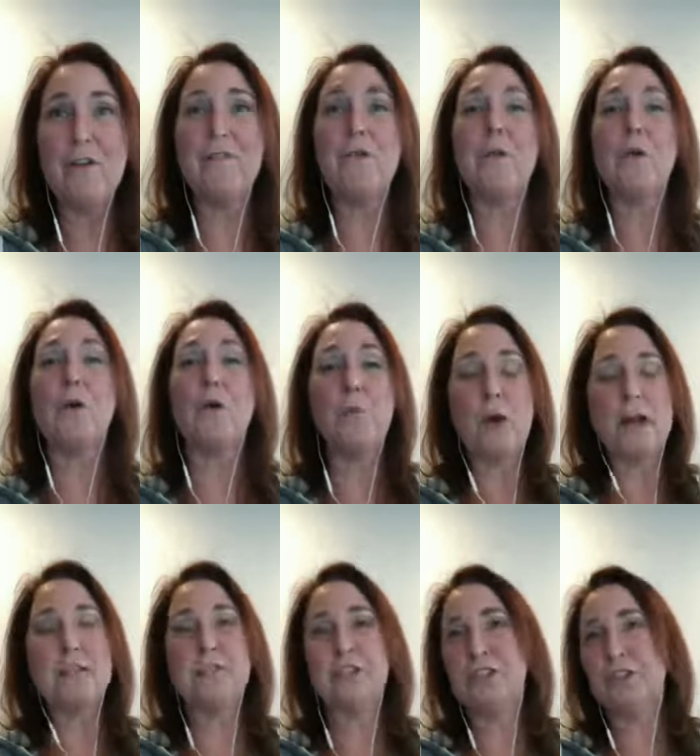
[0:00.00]
for
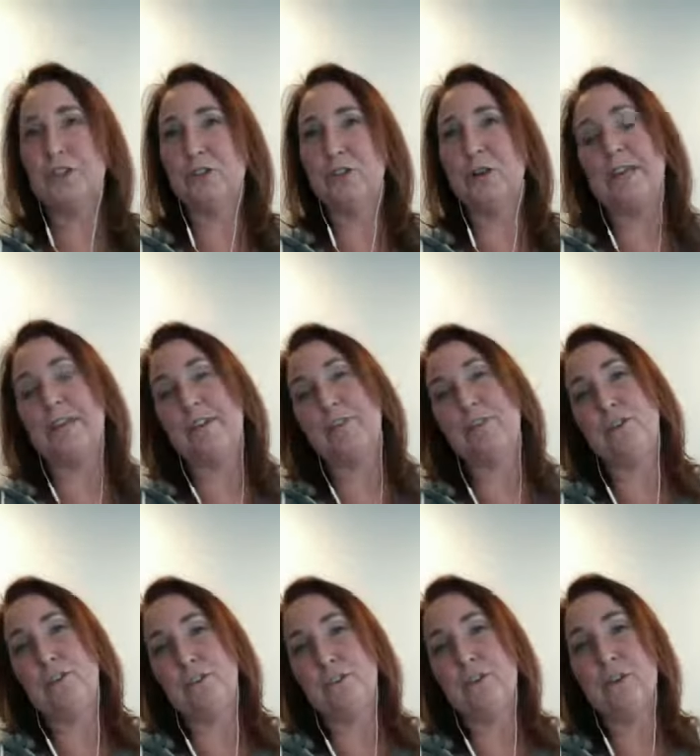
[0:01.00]
what to do if
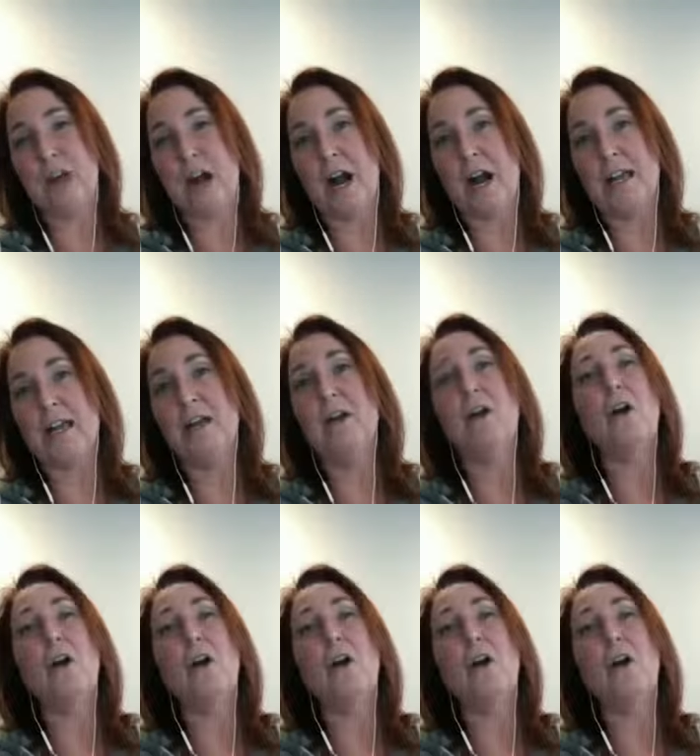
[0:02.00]
you've got